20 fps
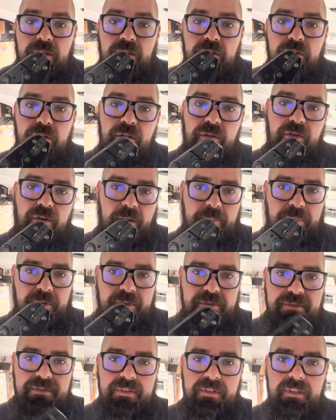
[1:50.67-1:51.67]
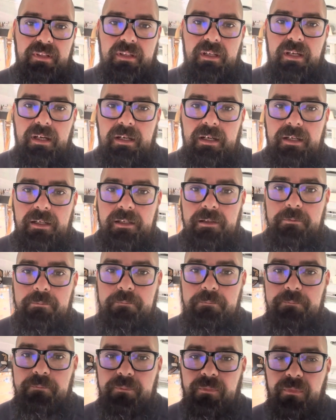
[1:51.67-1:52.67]
Good crimpers.
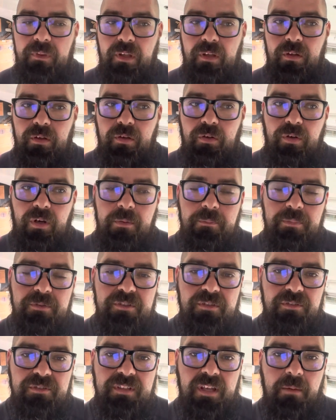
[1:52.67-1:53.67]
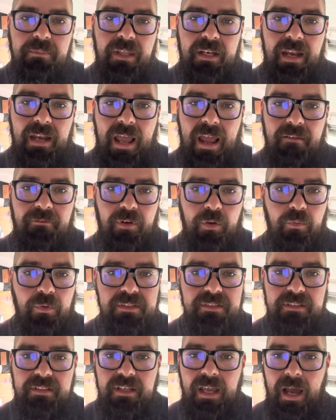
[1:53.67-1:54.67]
Crimpers are something
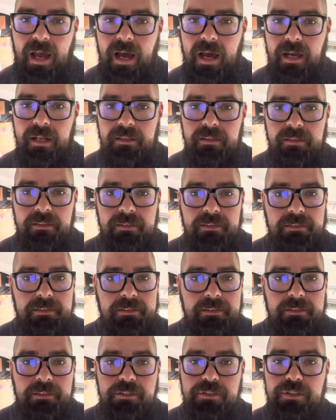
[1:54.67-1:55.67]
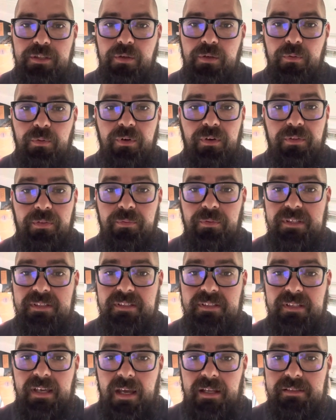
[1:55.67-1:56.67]
everyone's got 2 or 3
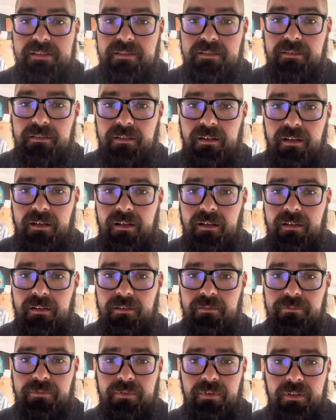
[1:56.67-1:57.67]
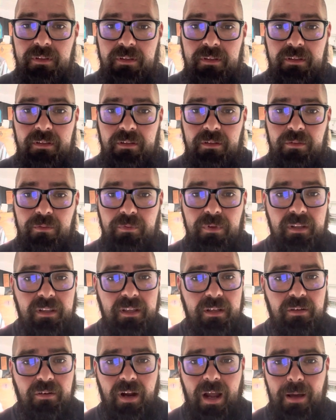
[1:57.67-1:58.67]
sets of
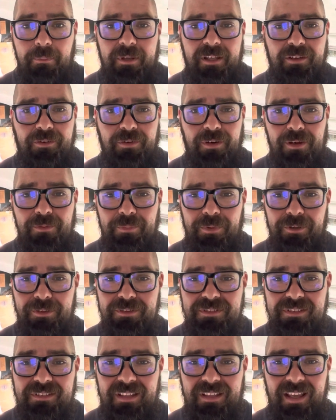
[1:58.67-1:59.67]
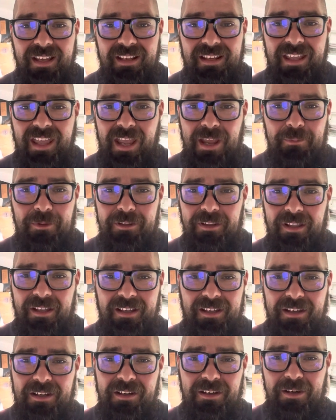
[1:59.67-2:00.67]
really crappy crimpers that came in
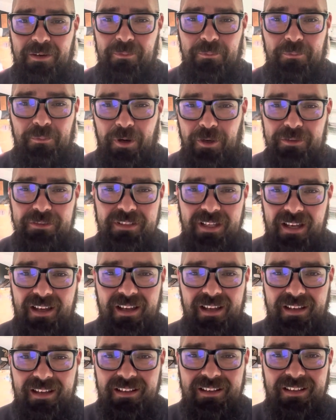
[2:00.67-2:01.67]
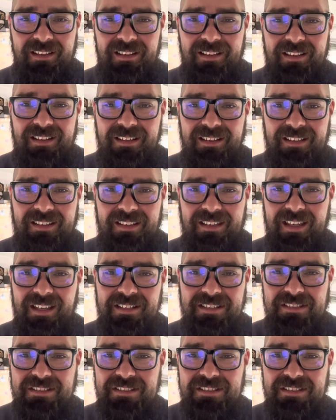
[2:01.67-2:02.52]
like a multi-kit